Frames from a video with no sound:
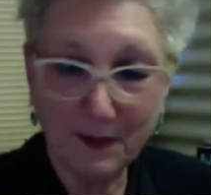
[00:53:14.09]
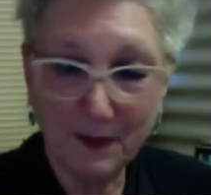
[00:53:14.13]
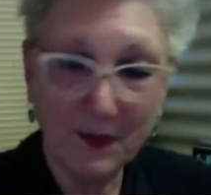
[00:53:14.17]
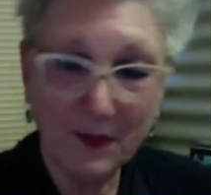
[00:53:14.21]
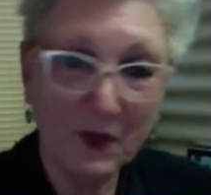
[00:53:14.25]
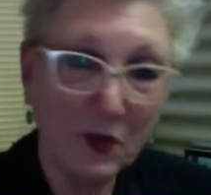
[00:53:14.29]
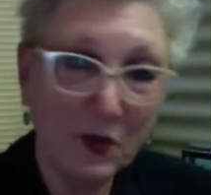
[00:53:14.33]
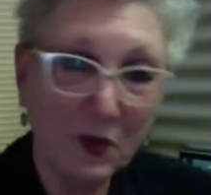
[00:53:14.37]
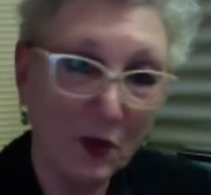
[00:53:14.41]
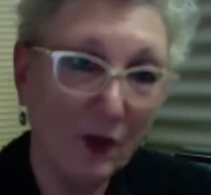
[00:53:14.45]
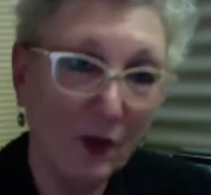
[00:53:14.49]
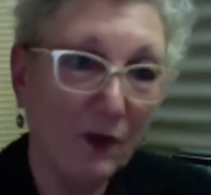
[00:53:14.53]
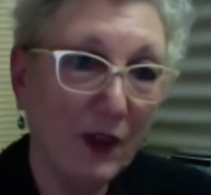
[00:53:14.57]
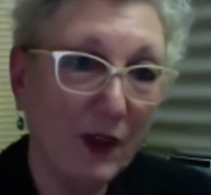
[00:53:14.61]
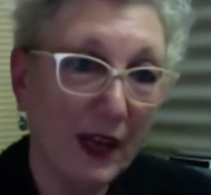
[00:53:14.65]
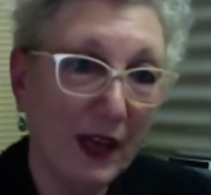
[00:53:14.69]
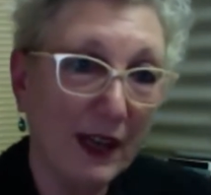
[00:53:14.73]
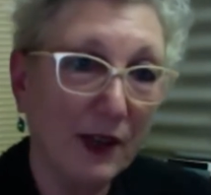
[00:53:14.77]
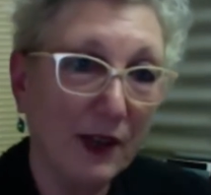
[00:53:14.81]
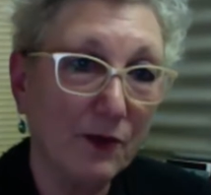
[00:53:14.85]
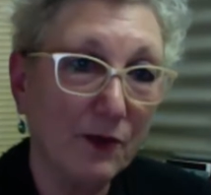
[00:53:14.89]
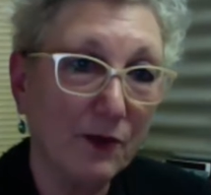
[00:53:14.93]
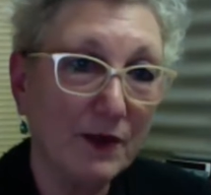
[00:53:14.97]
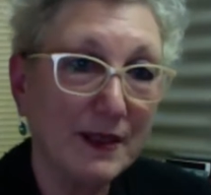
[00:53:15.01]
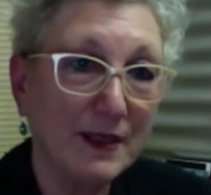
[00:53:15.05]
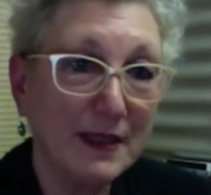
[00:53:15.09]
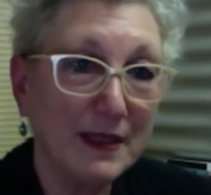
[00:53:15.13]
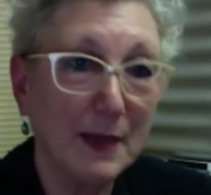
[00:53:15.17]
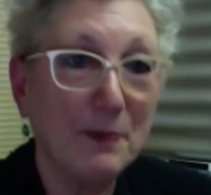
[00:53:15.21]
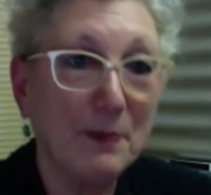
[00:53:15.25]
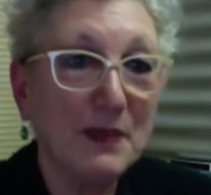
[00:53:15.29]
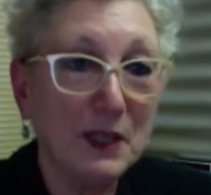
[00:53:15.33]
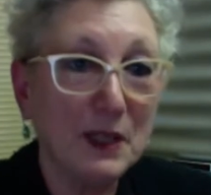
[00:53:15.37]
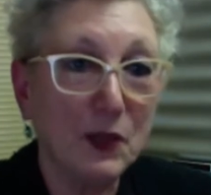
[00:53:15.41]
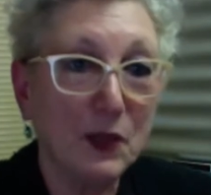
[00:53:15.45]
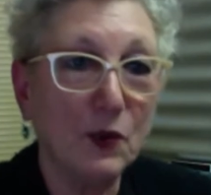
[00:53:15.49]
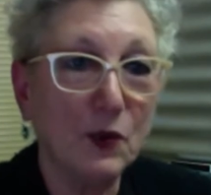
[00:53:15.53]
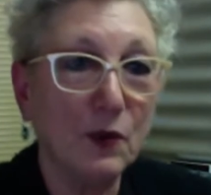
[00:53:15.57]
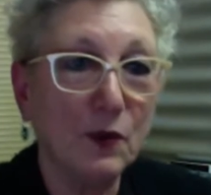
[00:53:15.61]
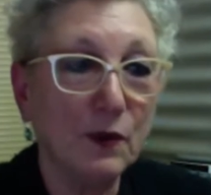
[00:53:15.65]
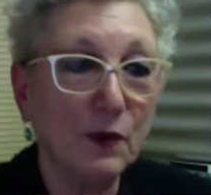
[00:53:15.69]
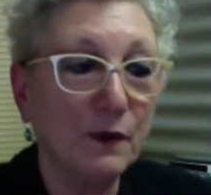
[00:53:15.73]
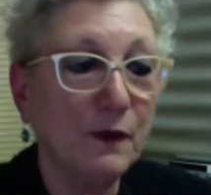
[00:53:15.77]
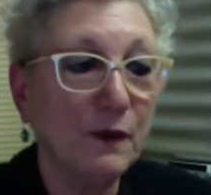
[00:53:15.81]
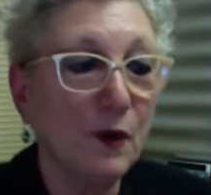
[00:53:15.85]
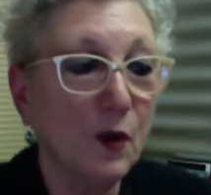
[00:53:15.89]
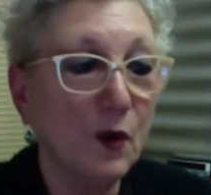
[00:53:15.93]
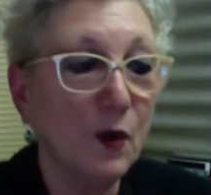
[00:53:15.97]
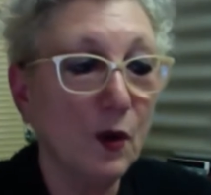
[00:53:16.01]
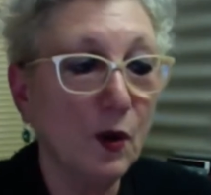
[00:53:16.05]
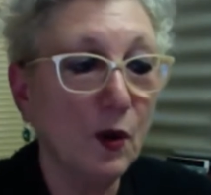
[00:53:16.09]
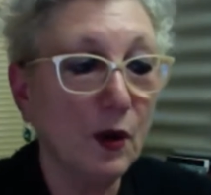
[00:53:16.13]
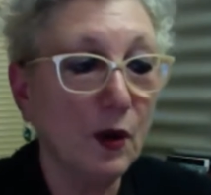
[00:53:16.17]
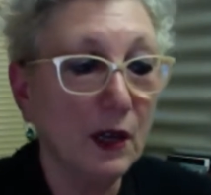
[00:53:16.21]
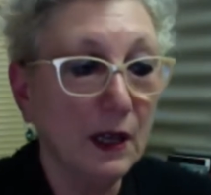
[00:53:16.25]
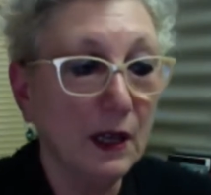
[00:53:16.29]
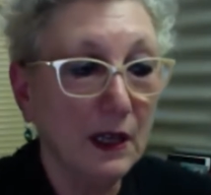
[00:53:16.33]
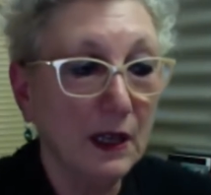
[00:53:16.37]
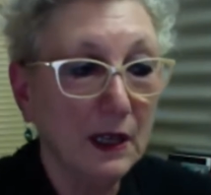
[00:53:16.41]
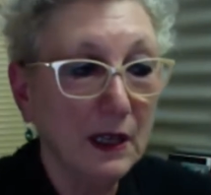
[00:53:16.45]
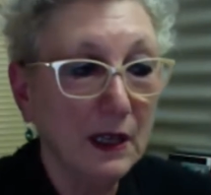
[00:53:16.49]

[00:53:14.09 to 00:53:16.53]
sort of like a receptacle for